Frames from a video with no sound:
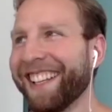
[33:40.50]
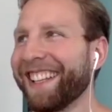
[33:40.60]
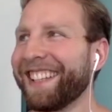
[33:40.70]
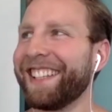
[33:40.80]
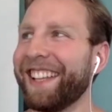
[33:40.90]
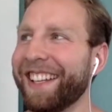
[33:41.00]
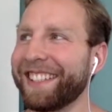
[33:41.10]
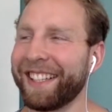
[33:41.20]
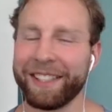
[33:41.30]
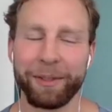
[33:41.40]
Dude, that's an
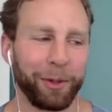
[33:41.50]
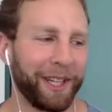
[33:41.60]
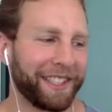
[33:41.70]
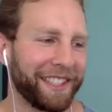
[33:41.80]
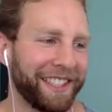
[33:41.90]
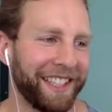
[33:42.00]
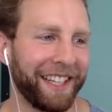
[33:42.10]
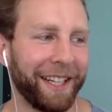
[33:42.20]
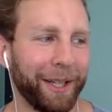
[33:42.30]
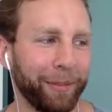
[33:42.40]
awesome question.
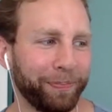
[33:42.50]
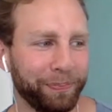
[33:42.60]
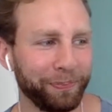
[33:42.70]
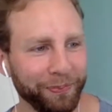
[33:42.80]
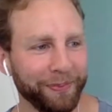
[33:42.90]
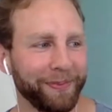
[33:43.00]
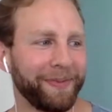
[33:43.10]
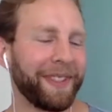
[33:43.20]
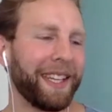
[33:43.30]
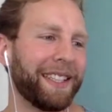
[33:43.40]
80-20
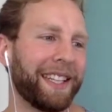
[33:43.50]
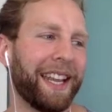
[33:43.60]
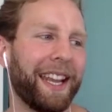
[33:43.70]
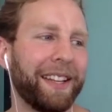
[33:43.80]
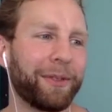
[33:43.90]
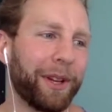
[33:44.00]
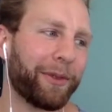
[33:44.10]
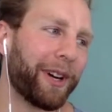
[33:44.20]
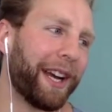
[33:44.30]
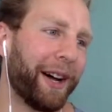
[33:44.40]
for
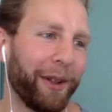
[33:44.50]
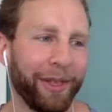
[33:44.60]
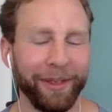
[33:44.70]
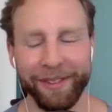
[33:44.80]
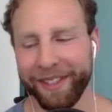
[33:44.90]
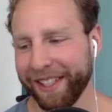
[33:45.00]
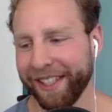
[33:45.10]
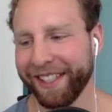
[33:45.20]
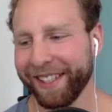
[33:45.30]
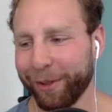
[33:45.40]
health,
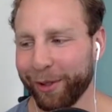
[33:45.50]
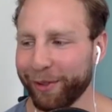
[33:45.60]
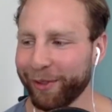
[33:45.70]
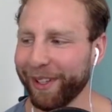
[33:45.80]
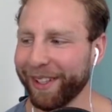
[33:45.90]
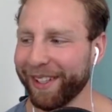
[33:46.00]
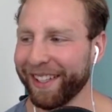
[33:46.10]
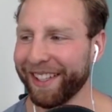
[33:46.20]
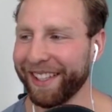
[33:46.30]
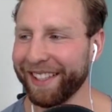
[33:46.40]
well,
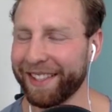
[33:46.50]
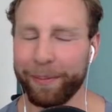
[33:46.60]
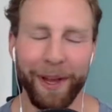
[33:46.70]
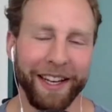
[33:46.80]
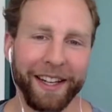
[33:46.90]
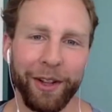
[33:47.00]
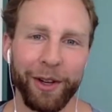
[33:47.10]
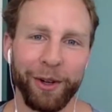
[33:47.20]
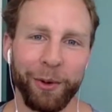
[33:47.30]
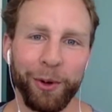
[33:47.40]
it's dependent on their
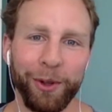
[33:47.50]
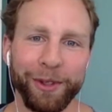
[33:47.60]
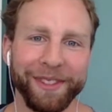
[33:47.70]
goals.